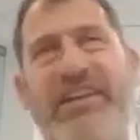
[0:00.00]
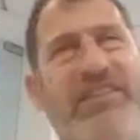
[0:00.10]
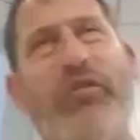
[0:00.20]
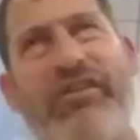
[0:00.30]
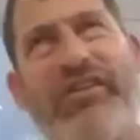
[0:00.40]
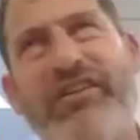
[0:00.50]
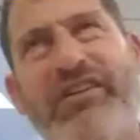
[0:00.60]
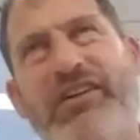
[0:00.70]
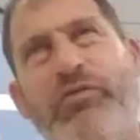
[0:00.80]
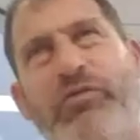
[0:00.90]
And it's over.
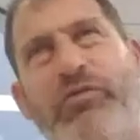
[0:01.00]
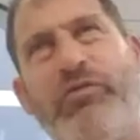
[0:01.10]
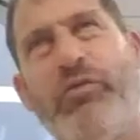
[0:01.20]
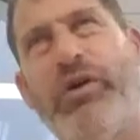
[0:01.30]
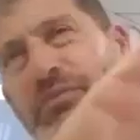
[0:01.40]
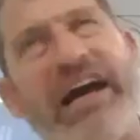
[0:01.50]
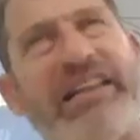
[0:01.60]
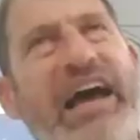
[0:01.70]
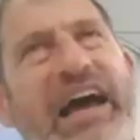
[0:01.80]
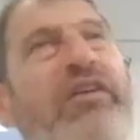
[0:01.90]
Once we
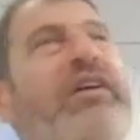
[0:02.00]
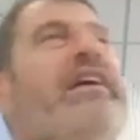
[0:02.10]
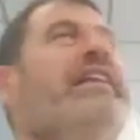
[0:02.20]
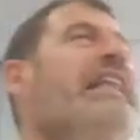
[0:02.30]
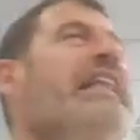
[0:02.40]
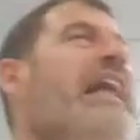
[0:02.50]
knocked out,